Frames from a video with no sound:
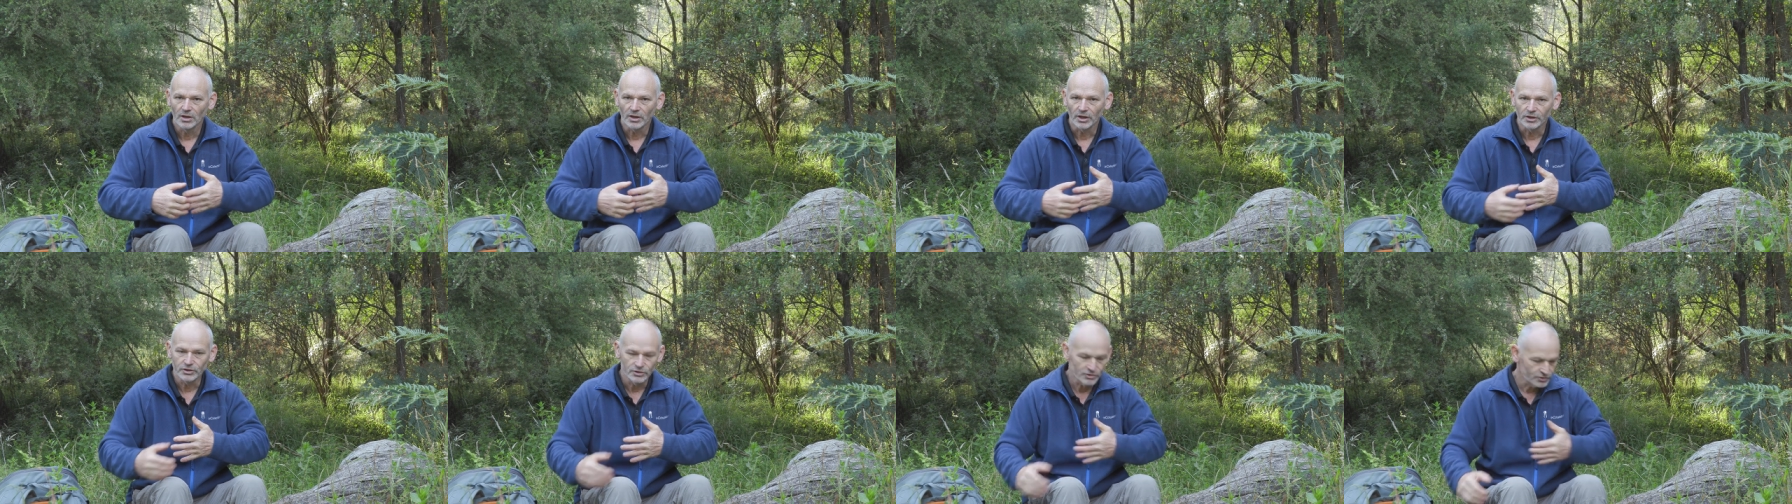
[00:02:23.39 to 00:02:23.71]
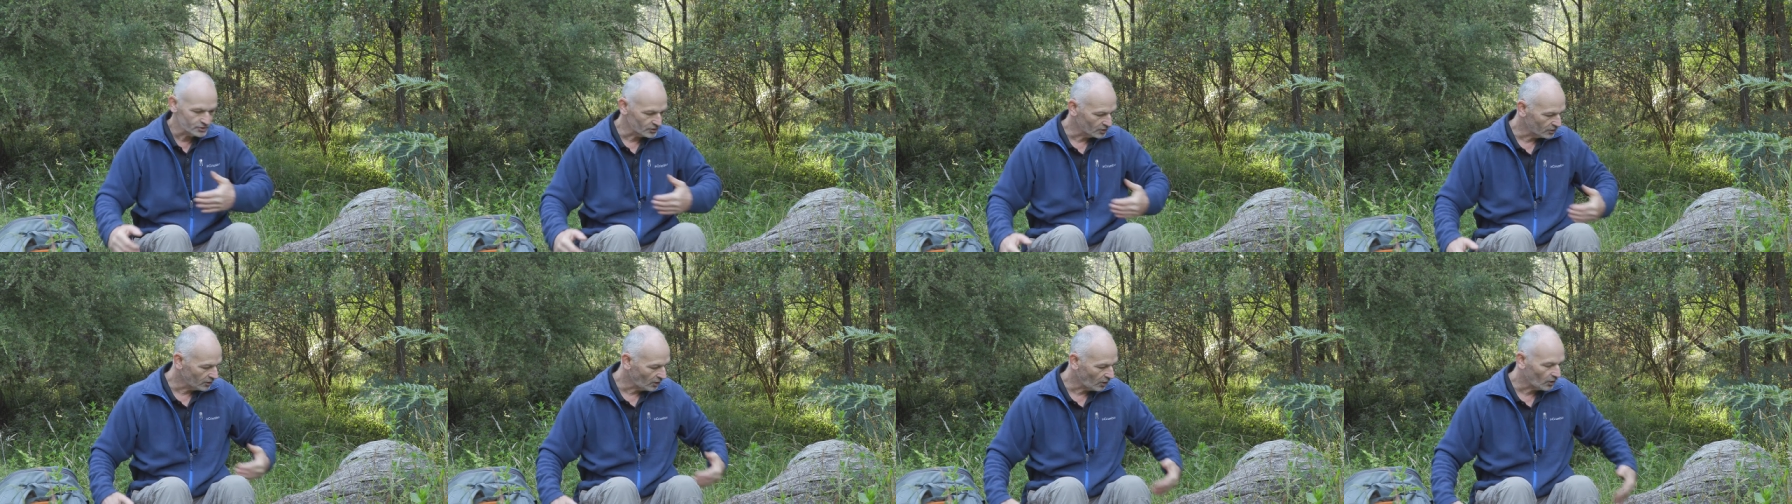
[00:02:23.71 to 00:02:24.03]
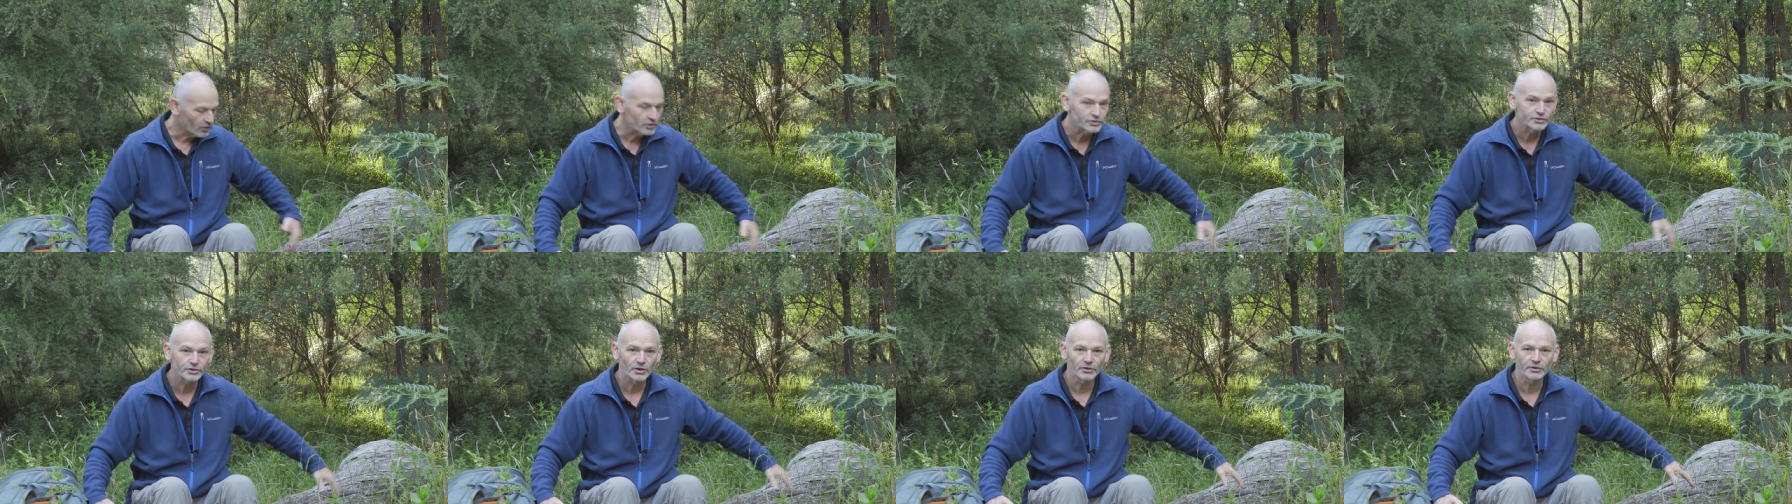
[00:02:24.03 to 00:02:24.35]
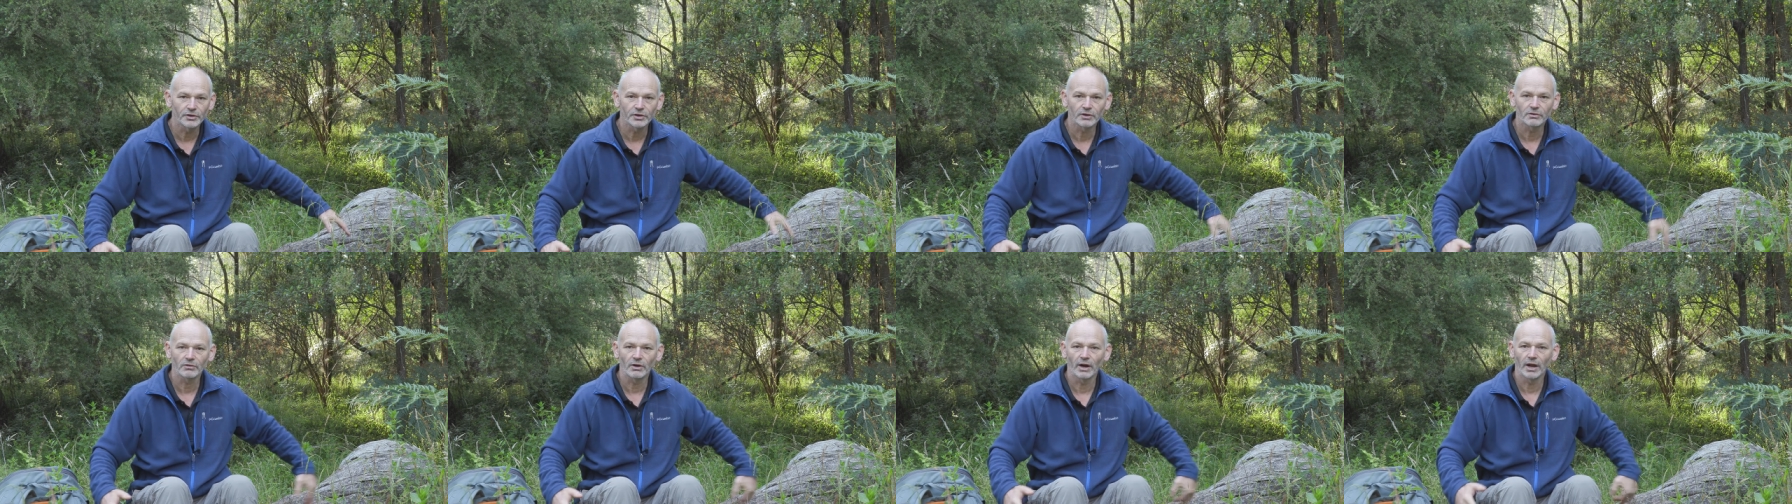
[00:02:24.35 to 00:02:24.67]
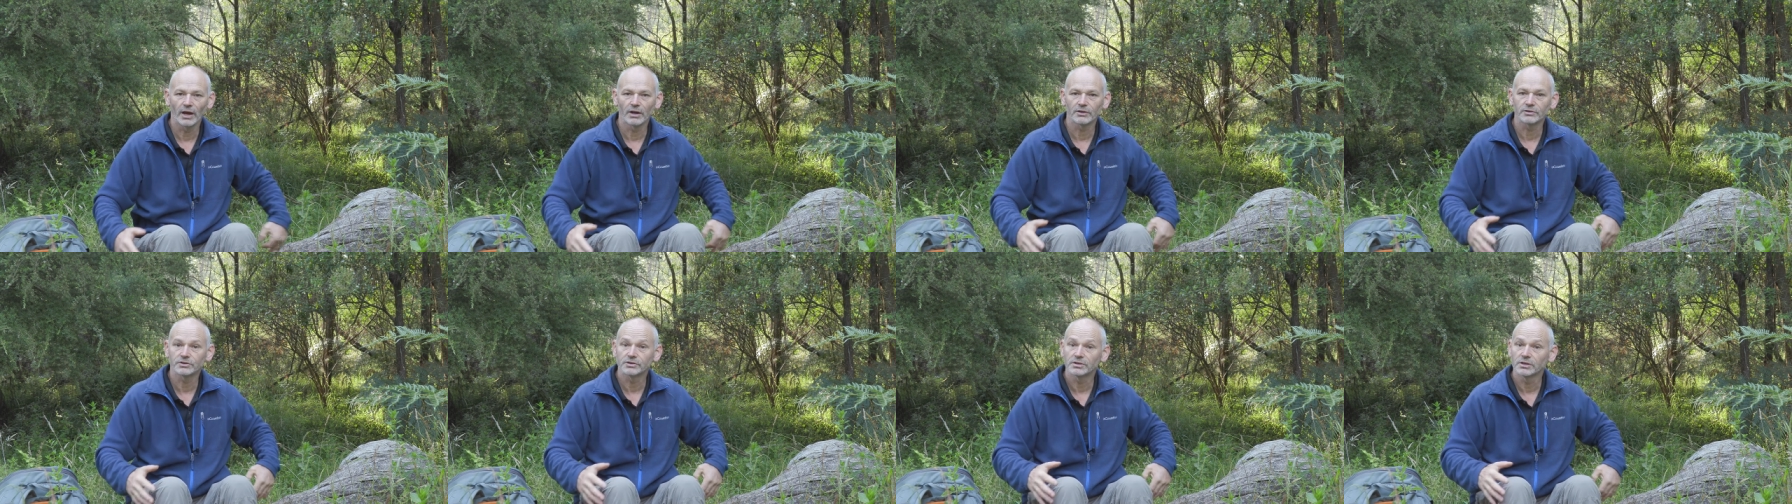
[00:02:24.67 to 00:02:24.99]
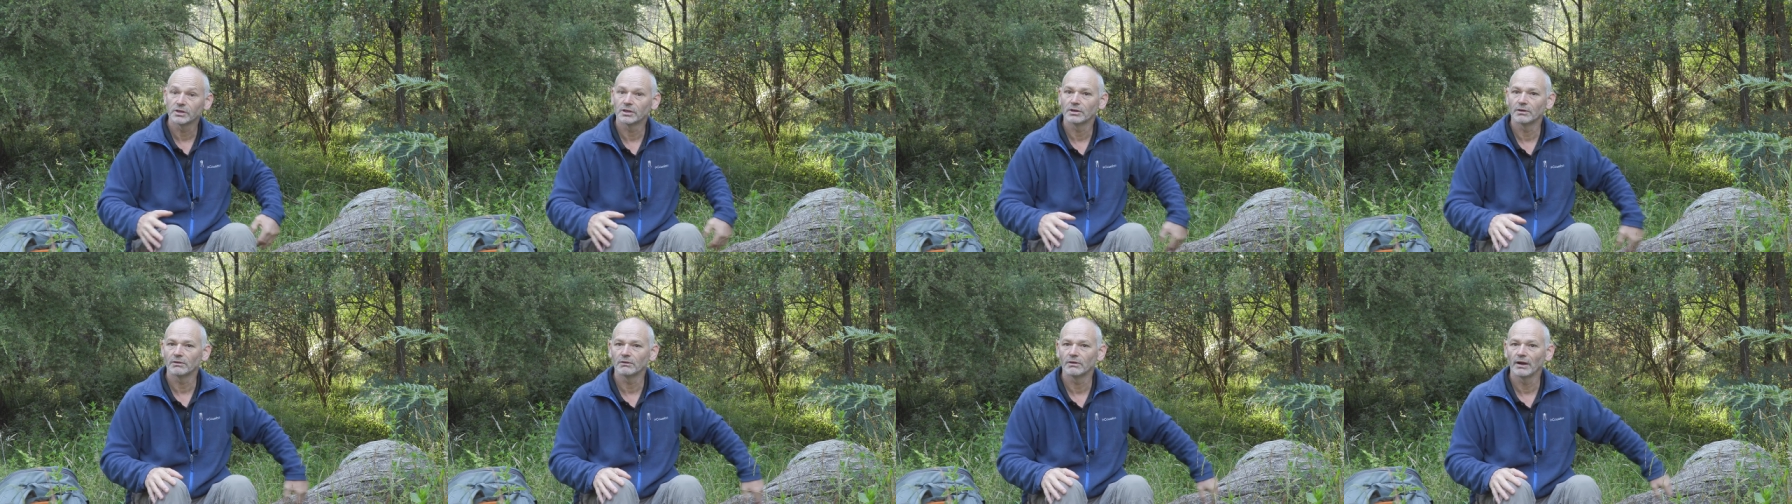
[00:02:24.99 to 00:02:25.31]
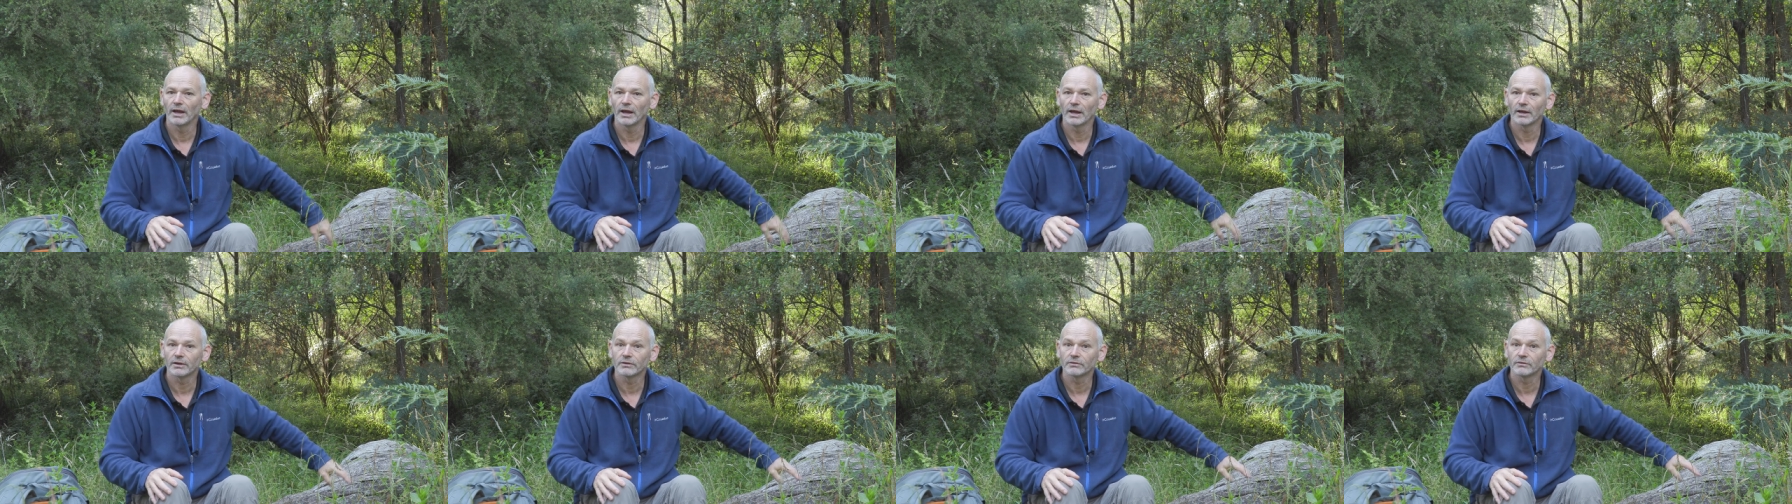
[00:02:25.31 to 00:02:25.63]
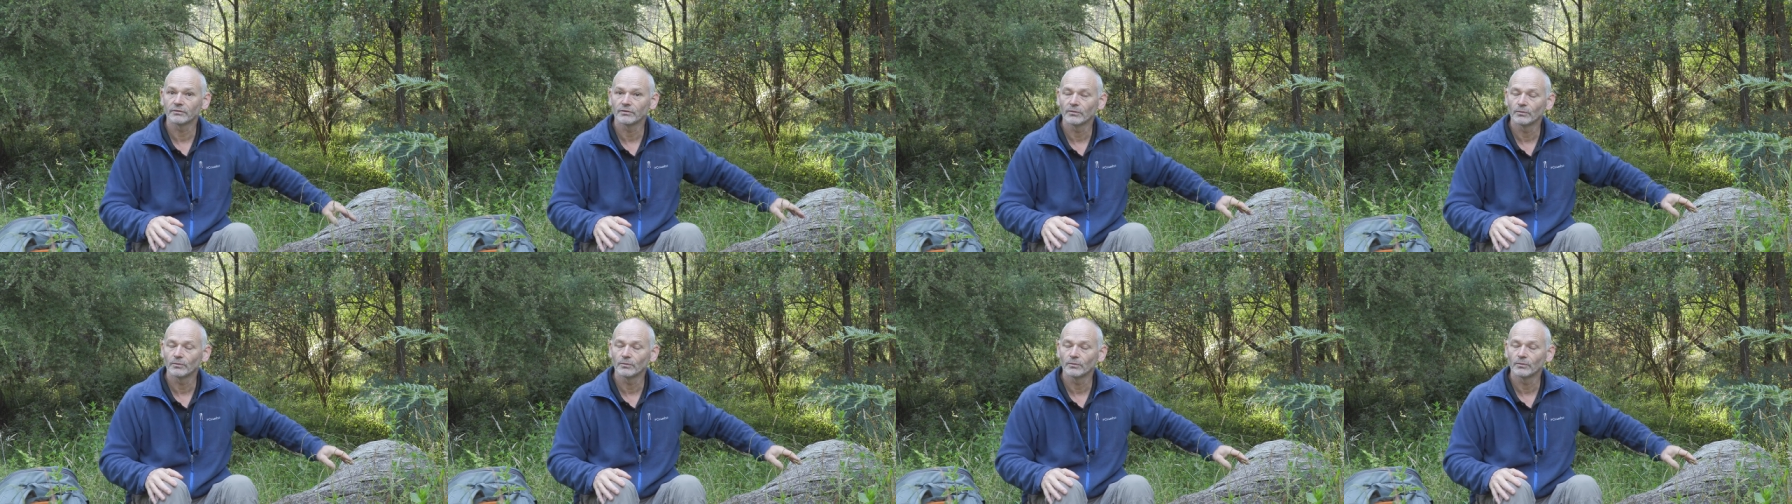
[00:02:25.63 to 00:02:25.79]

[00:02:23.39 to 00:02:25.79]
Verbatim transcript: They use the logs on the ground to get around